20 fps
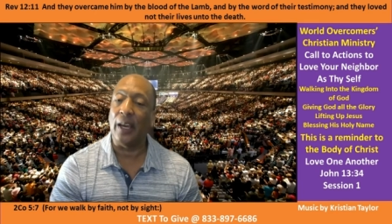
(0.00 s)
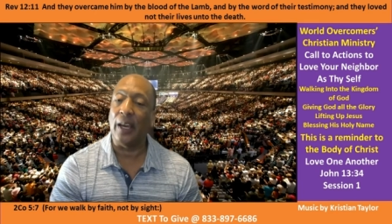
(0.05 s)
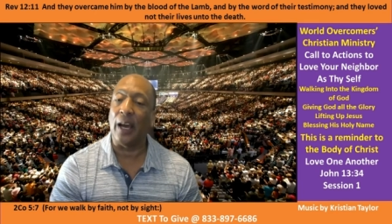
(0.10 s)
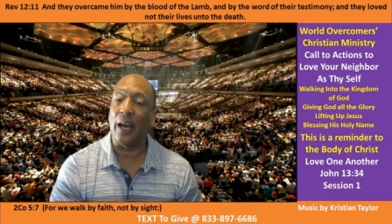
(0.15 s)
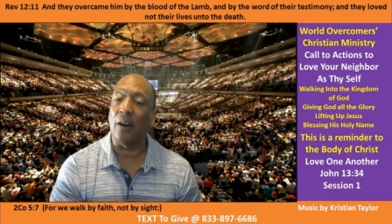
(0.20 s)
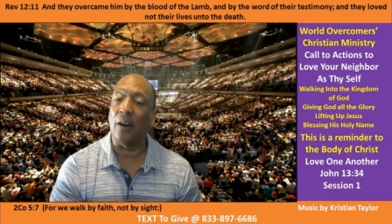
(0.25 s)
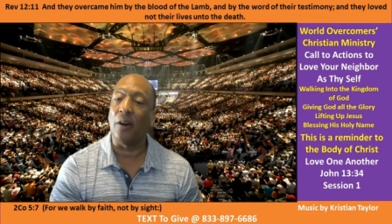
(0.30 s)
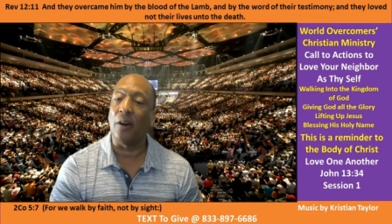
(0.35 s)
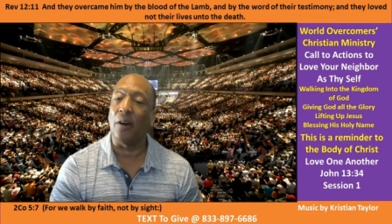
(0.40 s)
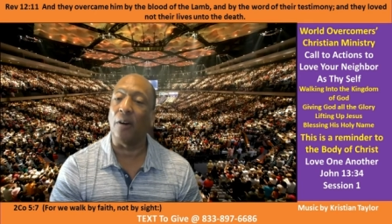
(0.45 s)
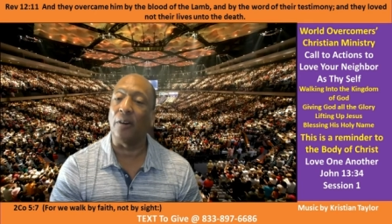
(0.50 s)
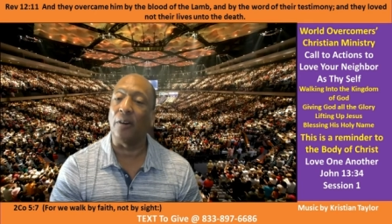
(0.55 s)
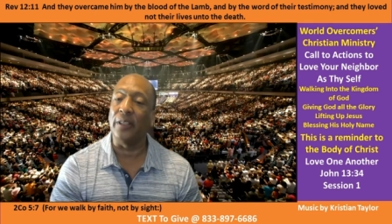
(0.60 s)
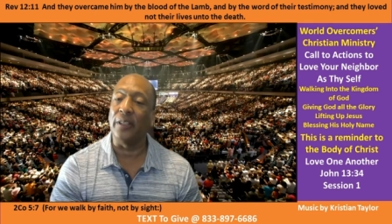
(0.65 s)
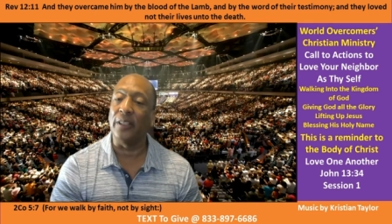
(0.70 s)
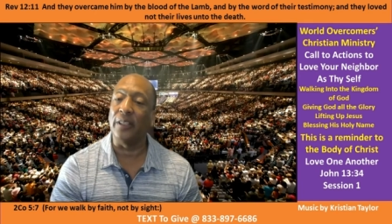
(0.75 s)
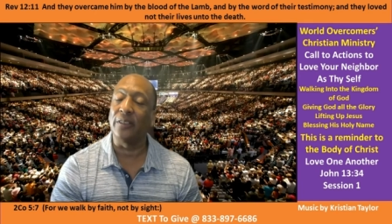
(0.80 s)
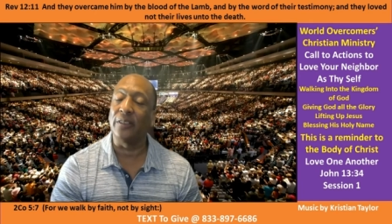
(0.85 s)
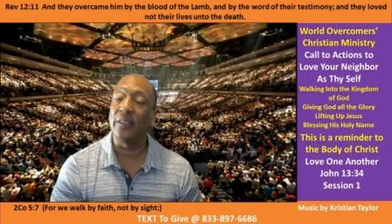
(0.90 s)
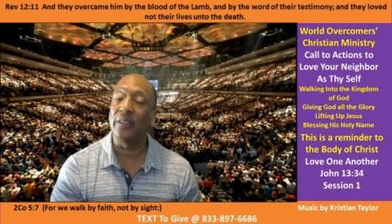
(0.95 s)
I'll call
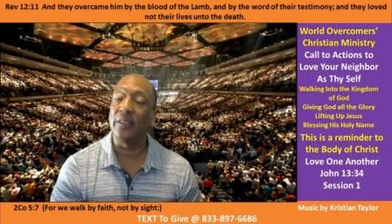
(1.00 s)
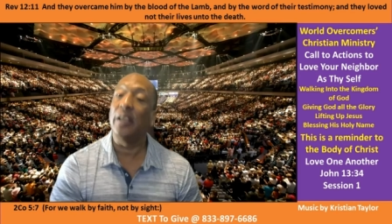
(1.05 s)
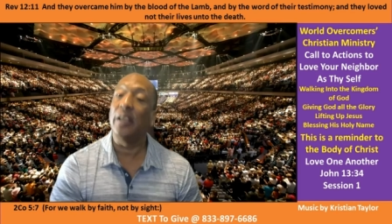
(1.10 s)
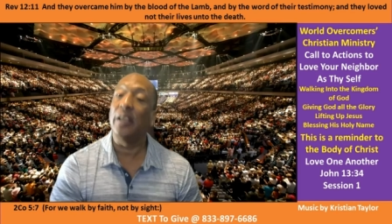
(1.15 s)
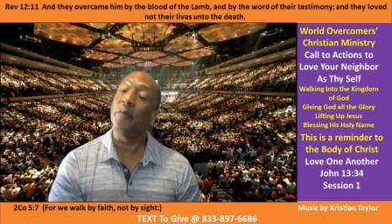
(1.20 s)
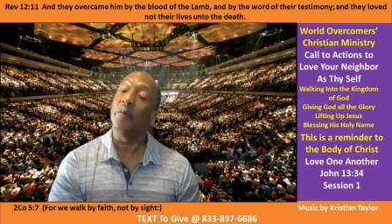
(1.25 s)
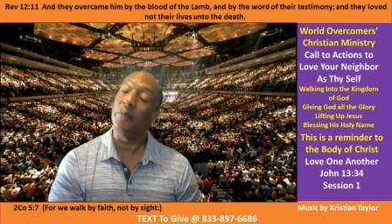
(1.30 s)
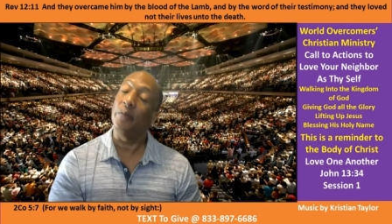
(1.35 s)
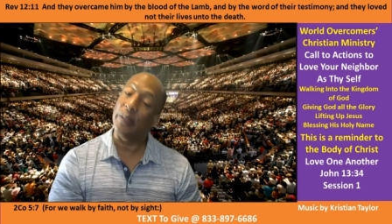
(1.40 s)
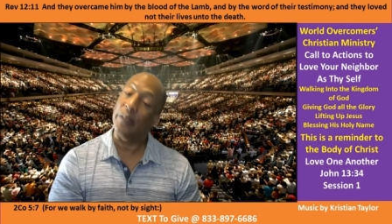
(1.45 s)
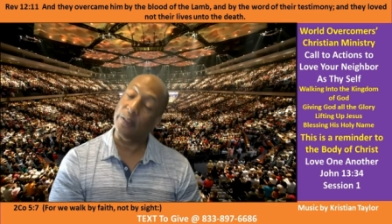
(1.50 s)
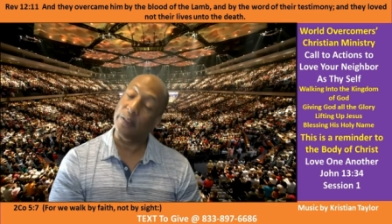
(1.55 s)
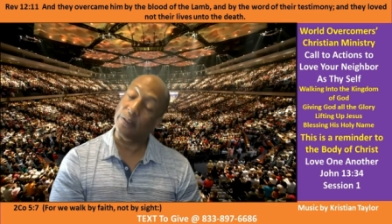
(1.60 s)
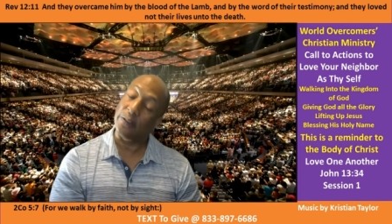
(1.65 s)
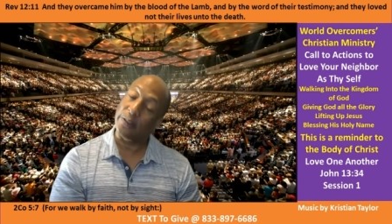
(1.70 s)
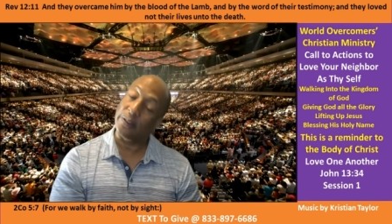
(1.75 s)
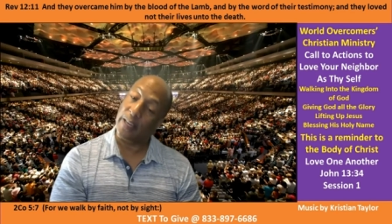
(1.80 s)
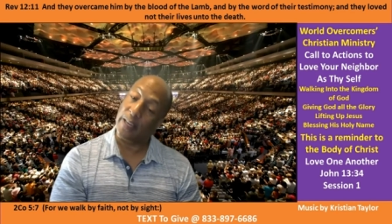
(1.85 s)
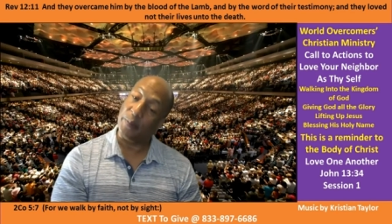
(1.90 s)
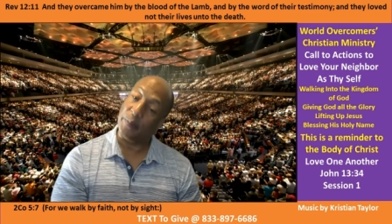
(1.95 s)
this
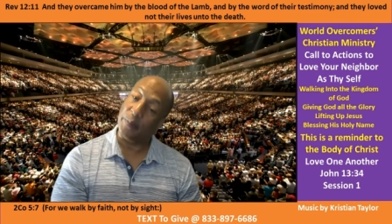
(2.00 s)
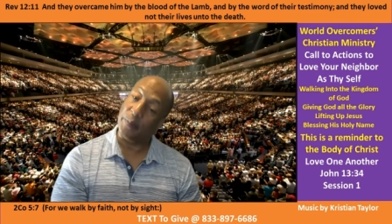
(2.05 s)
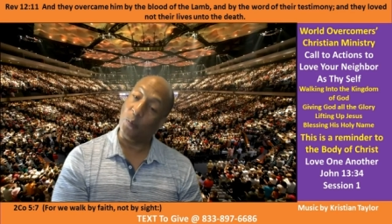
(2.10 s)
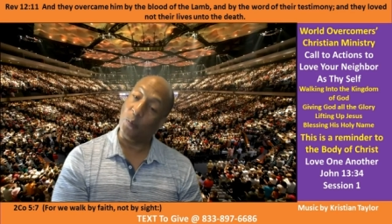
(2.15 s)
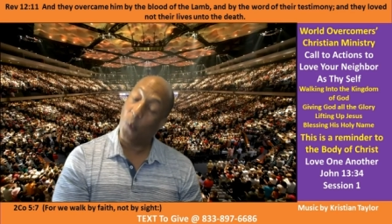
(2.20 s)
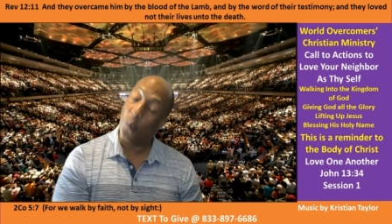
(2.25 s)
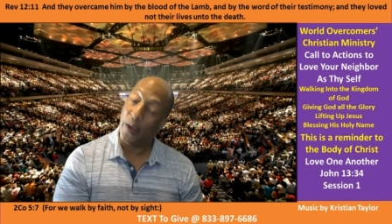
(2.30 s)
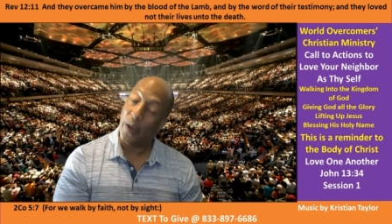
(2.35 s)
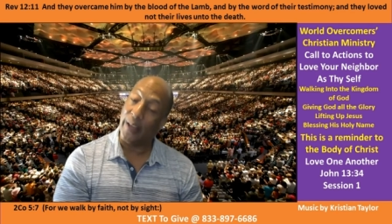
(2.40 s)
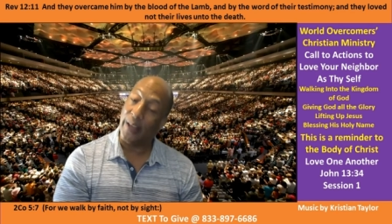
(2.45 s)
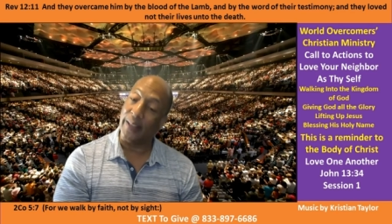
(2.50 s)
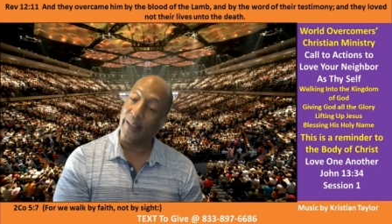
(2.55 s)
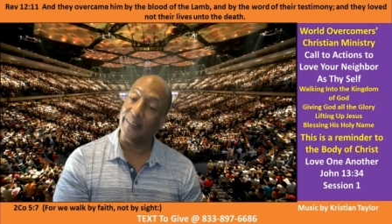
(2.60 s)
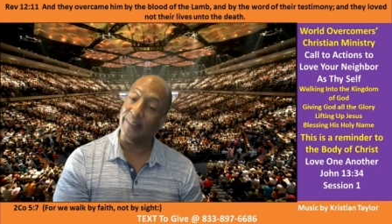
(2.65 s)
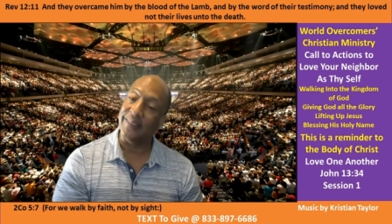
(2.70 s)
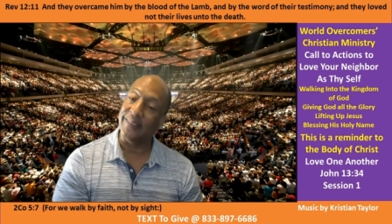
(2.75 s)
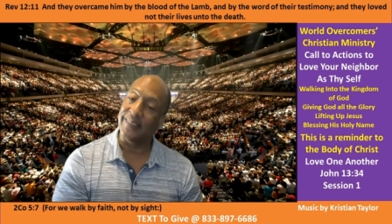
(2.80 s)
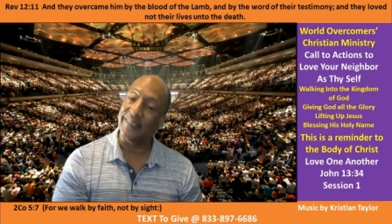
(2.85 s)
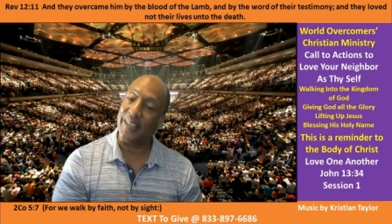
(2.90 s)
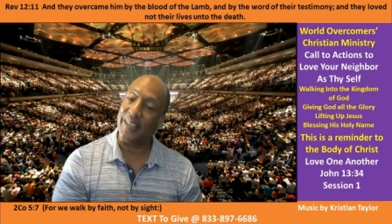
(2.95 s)
segment one,
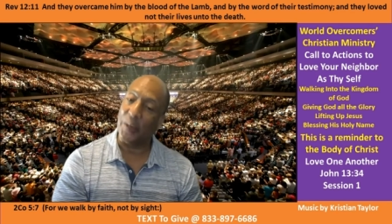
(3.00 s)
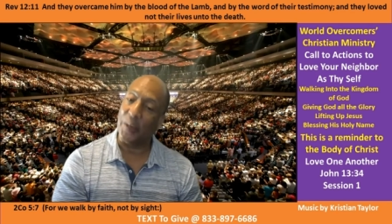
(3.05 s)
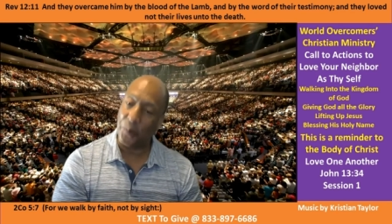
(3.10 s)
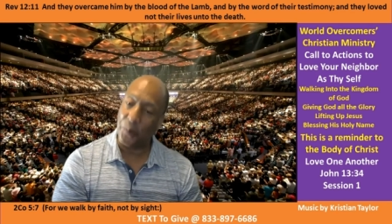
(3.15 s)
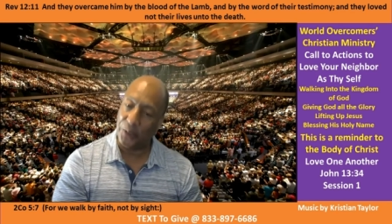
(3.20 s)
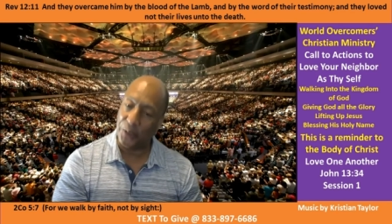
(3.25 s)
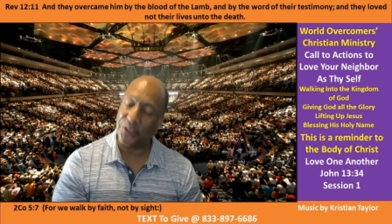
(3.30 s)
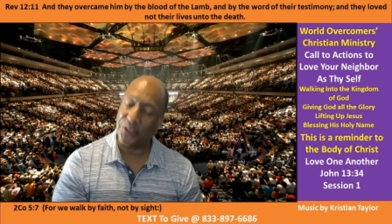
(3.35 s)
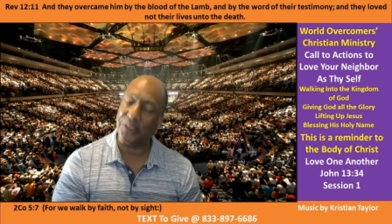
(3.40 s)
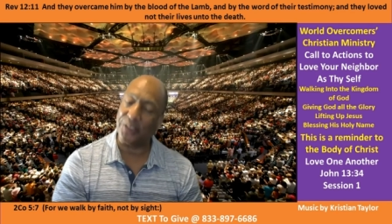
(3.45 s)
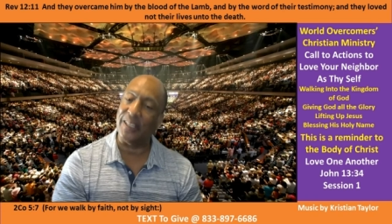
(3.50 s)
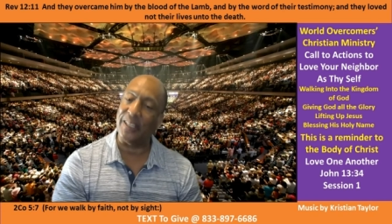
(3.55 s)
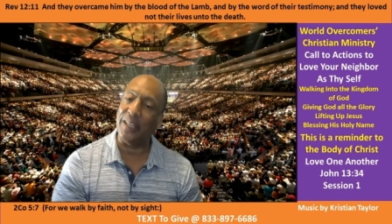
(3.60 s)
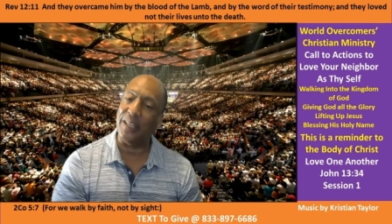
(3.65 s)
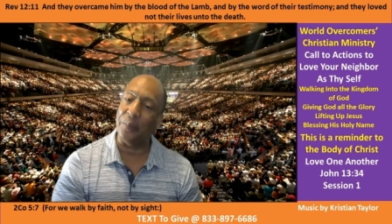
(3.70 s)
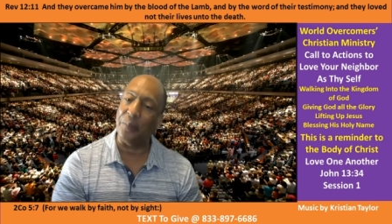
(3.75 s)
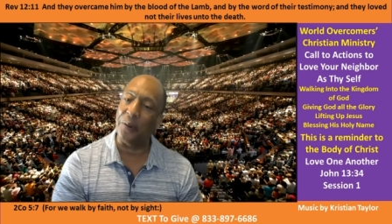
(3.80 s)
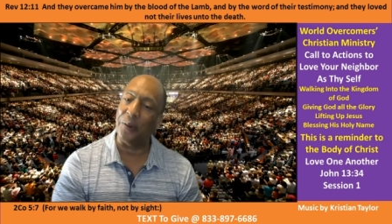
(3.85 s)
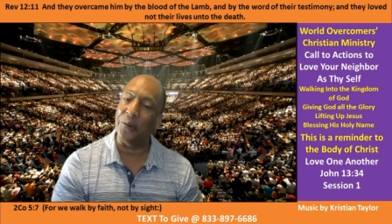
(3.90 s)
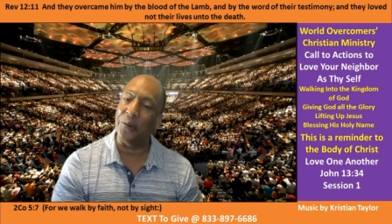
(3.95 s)
and we'll just
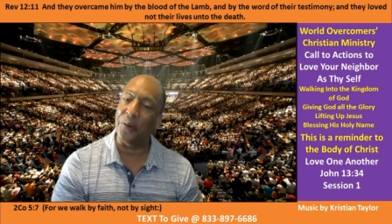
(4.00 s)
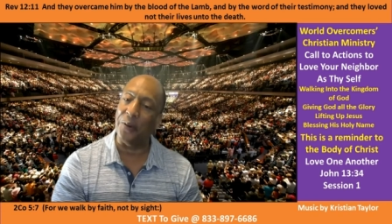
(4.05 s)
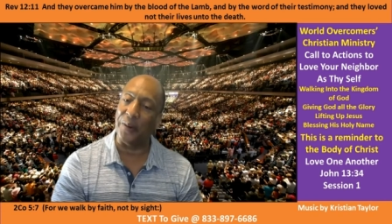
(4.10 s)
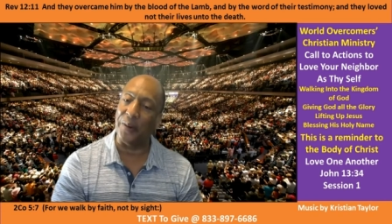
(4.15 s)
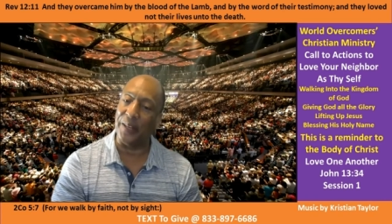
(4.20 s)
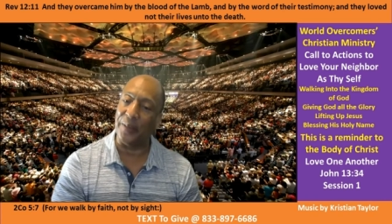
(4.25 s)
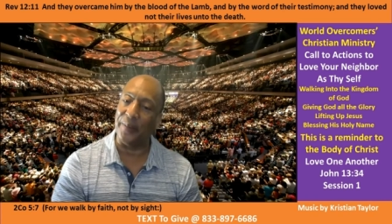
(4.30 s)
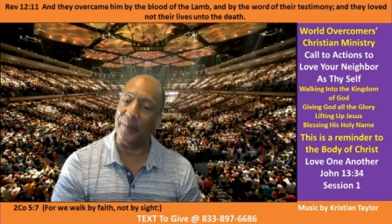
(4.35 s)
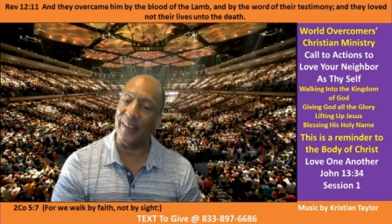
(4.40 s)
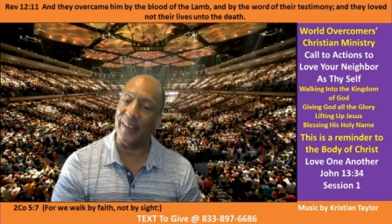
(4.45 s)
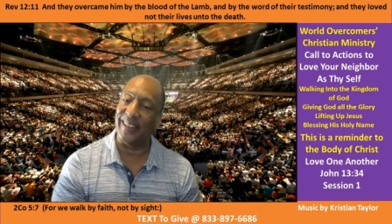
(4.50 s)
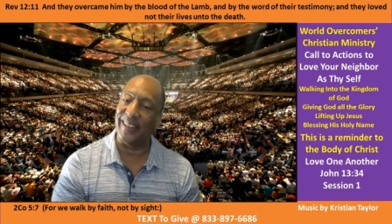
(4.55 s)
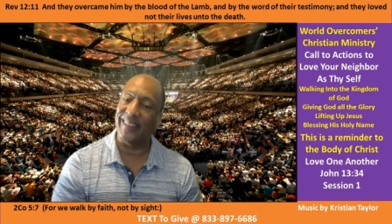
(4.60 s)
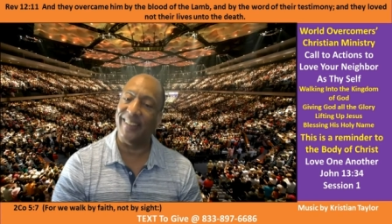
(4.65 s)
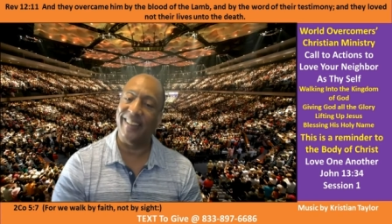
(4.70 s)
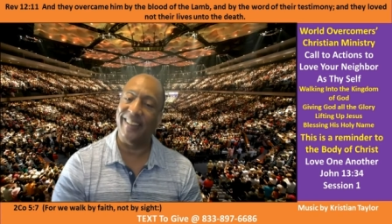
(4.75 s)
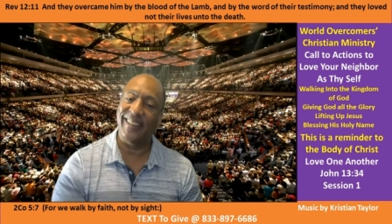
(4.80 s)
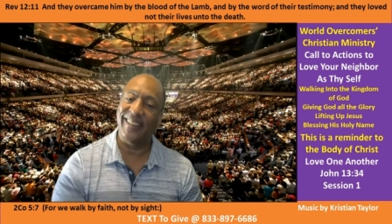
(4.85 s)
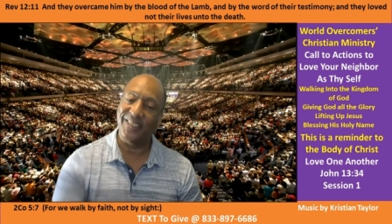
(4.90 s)
keep on going. Amen.